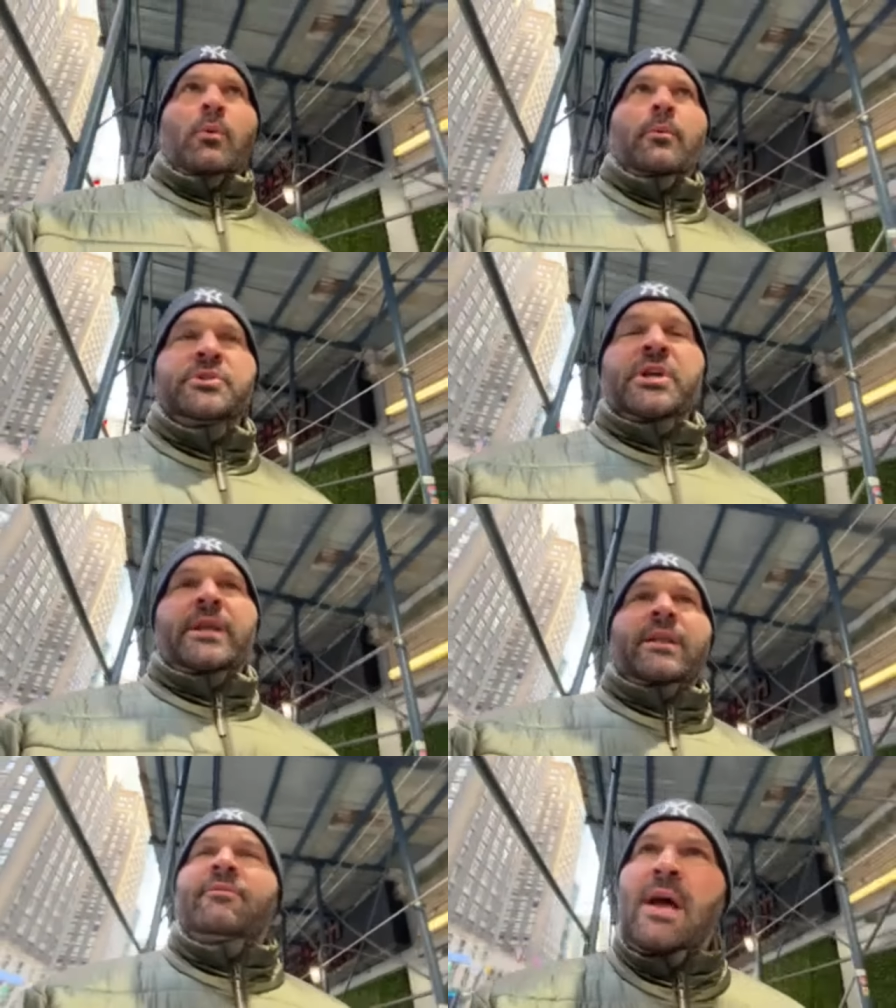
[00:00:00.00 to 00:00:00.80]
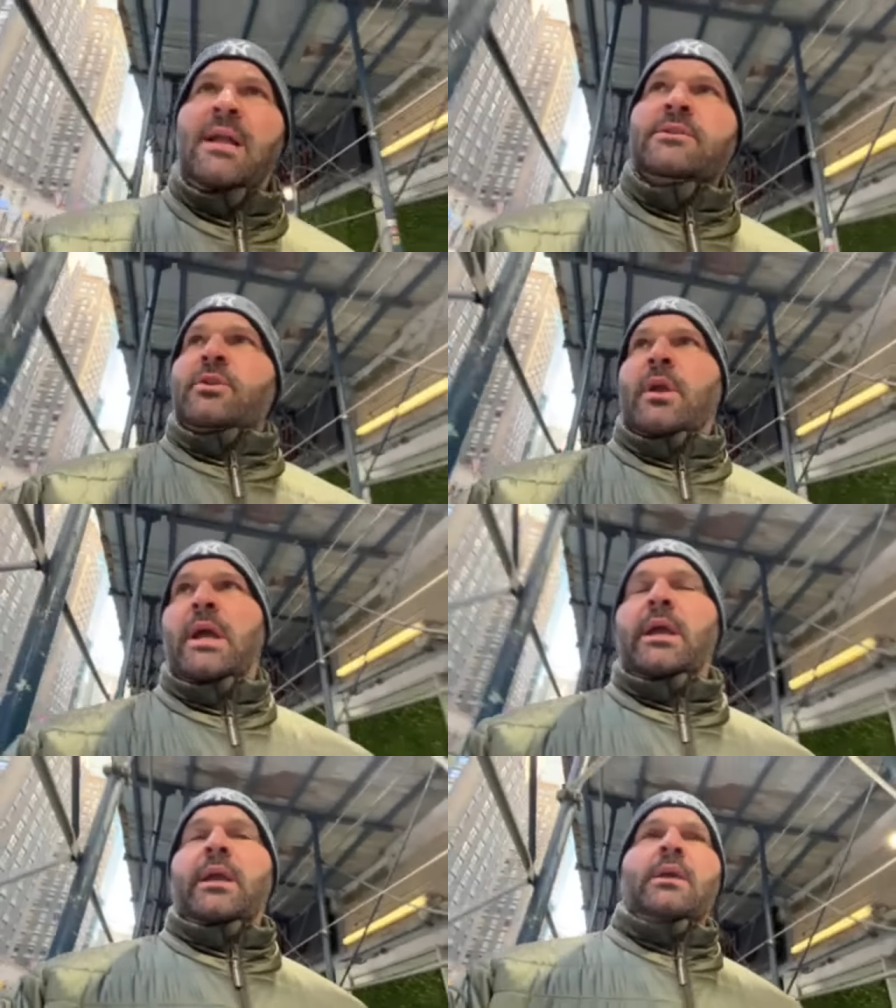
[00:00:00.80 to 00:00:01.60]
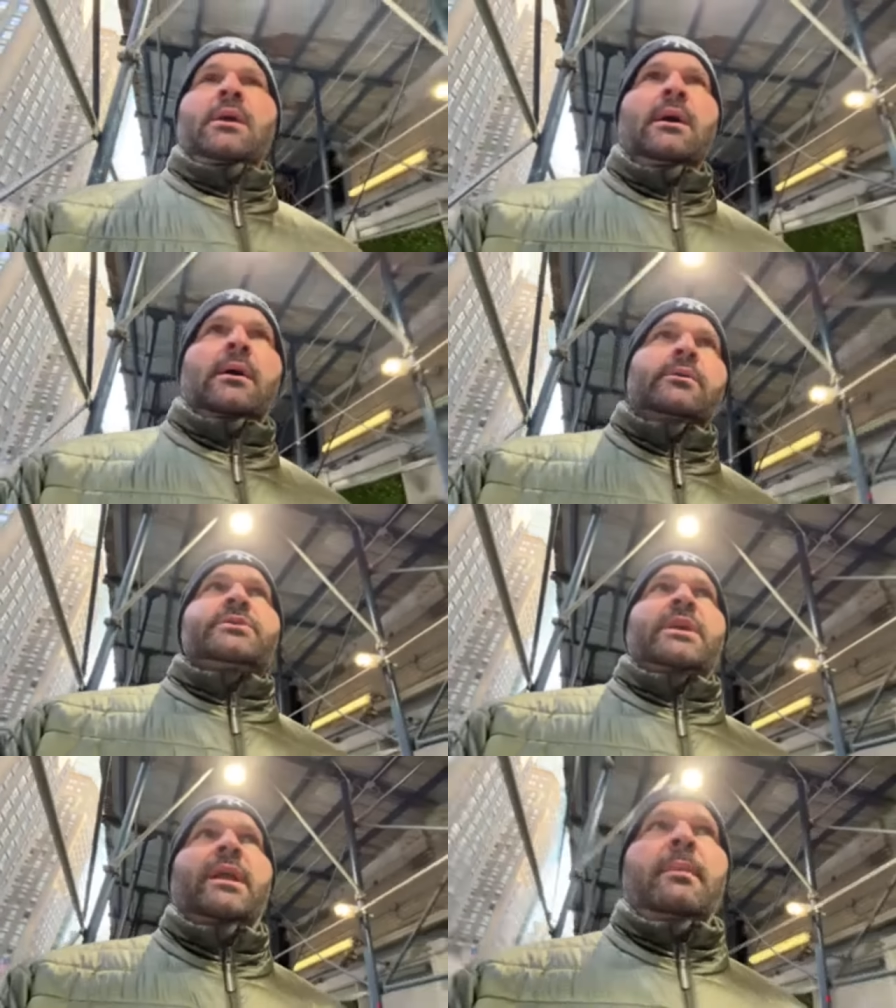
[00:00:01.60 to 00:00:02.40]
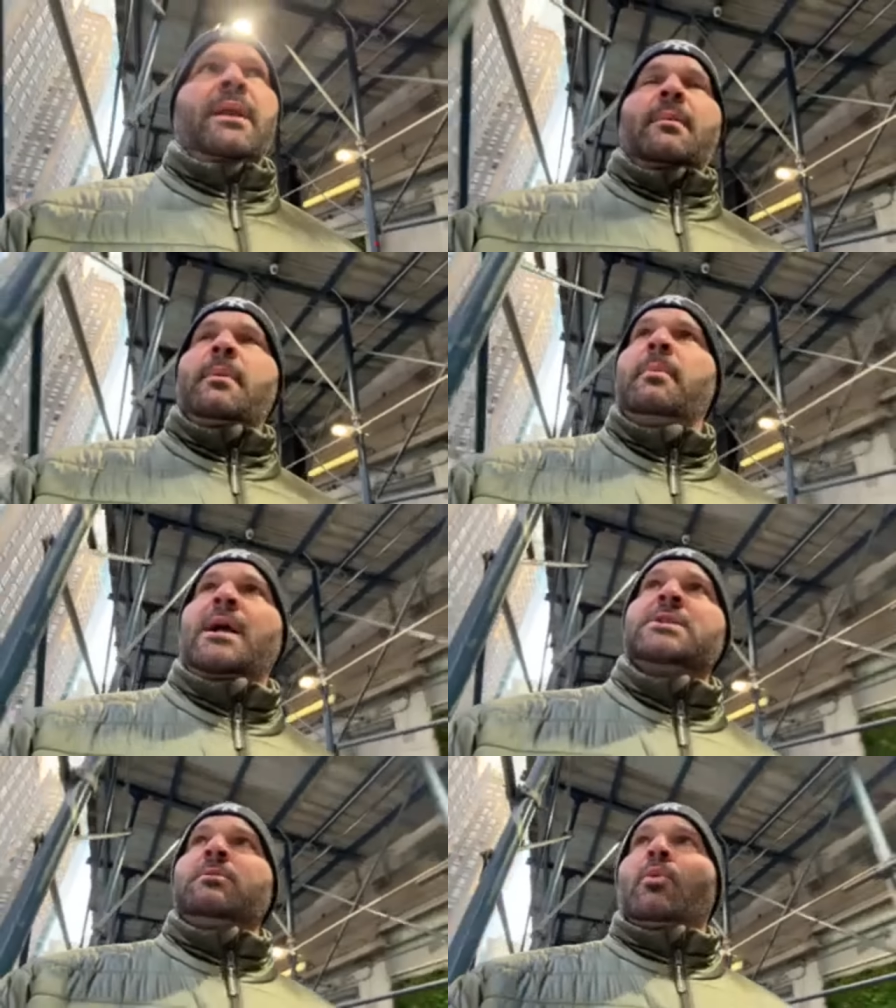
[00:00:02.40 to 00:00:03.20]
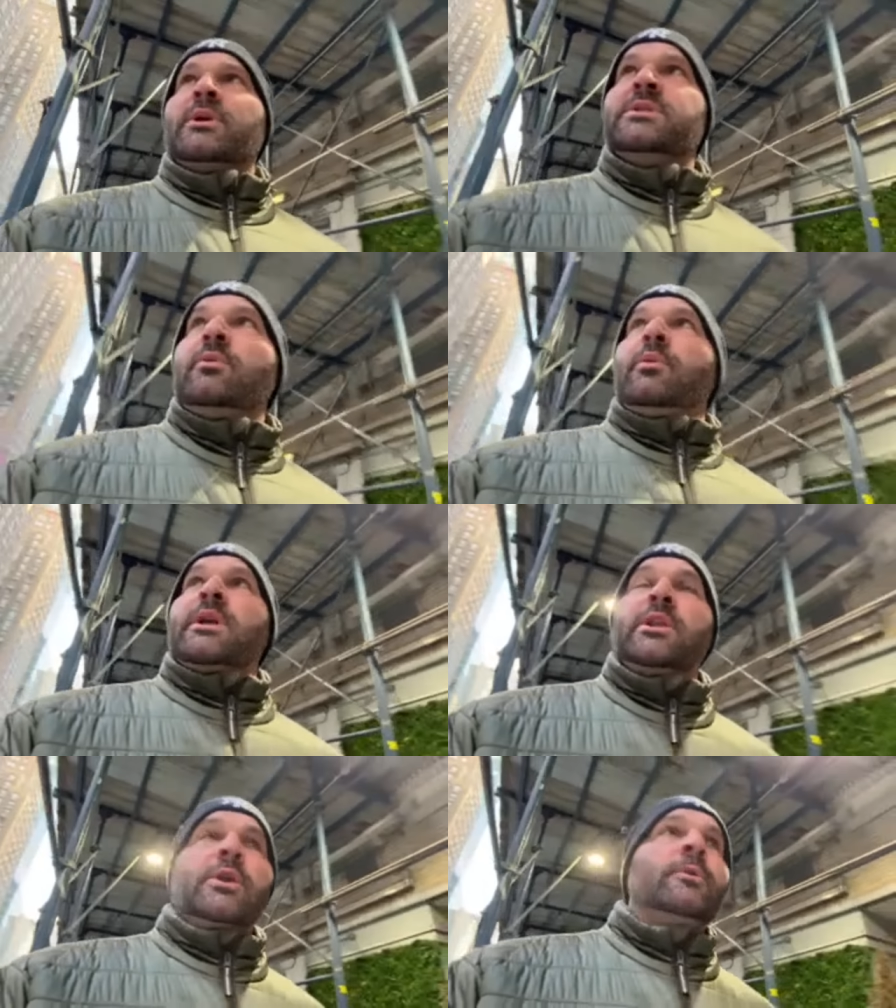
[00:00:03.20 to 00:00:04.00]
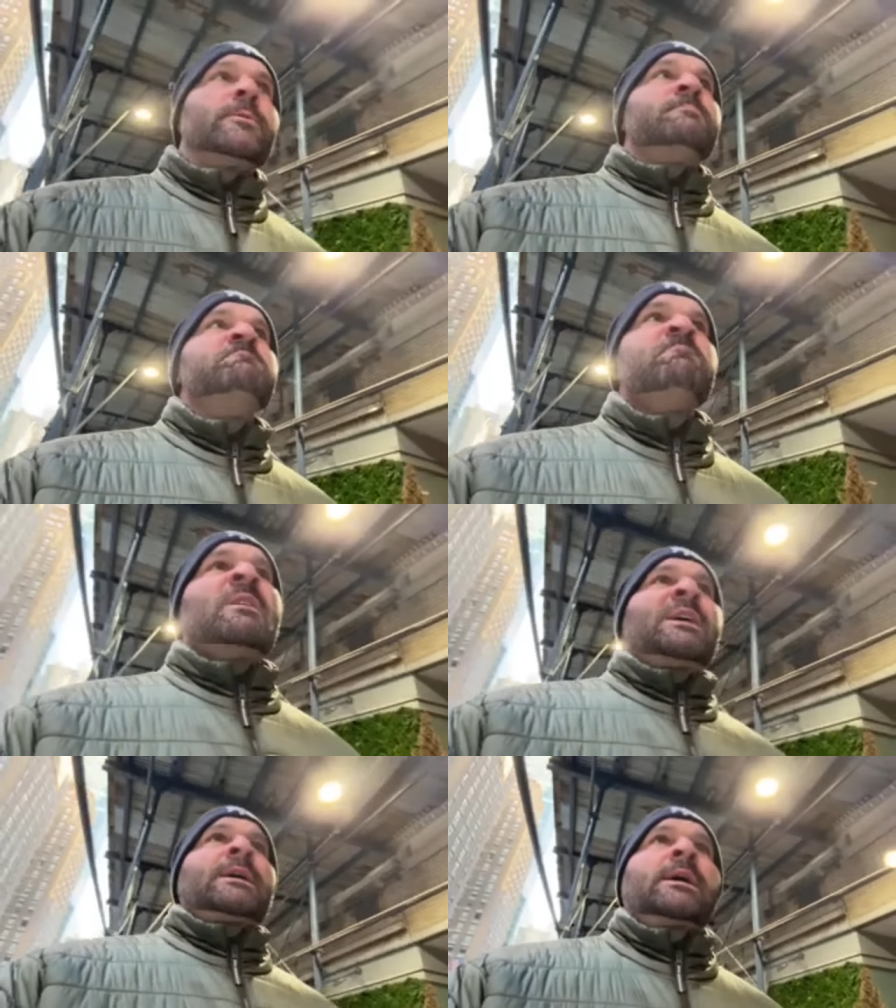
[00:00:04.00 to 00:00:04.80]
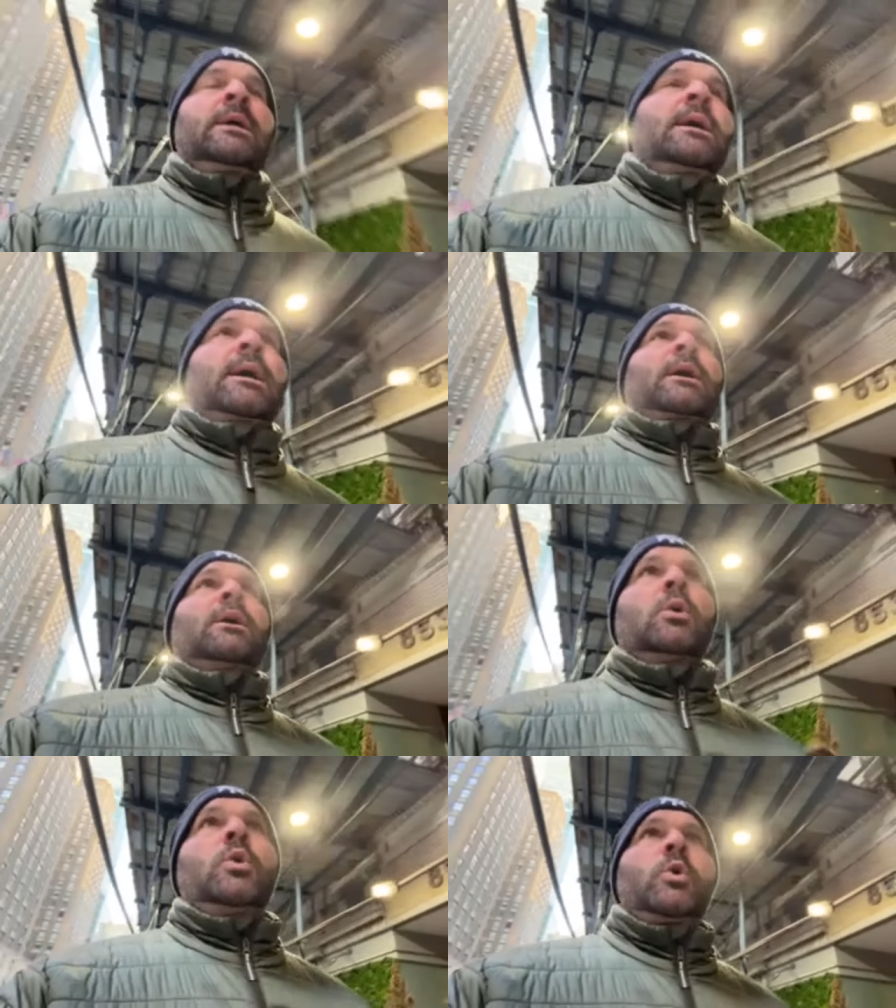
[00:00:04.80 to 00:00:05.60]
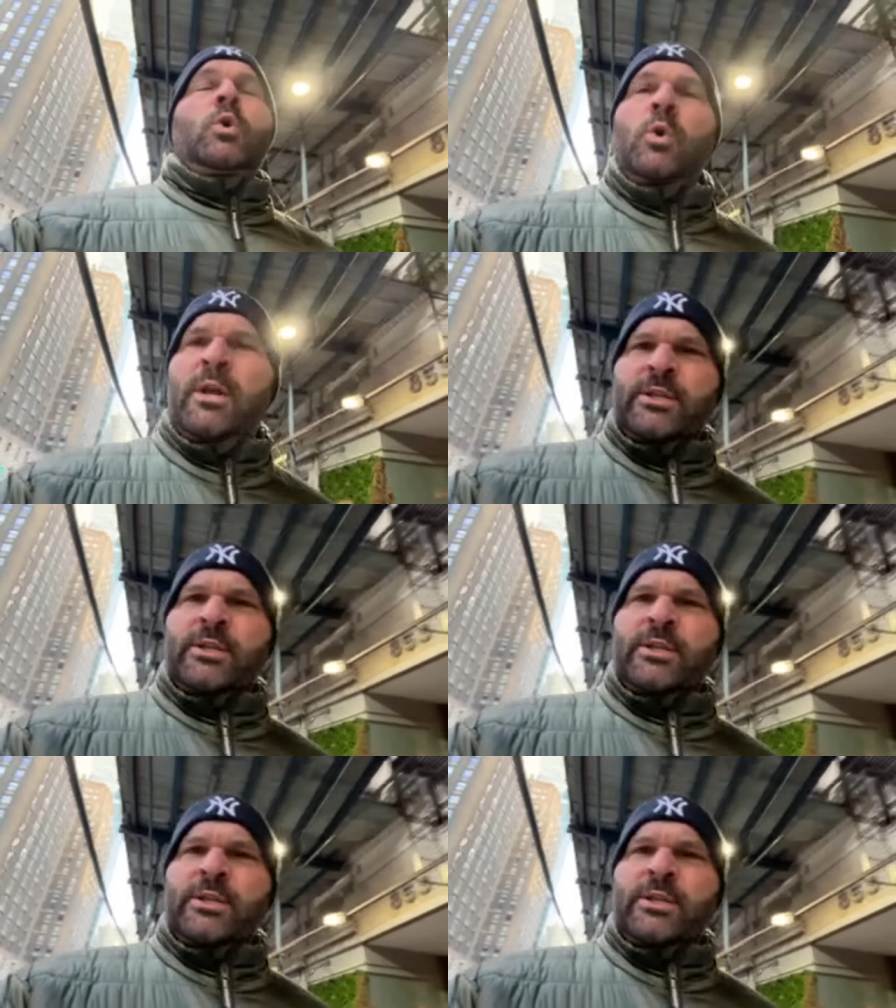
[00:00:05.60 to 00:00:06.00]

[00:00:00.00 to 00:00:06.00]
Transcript: one with Jayden. If not, it's okay. Understand it may not be possible. We're gonna see what we can do. Uh, it's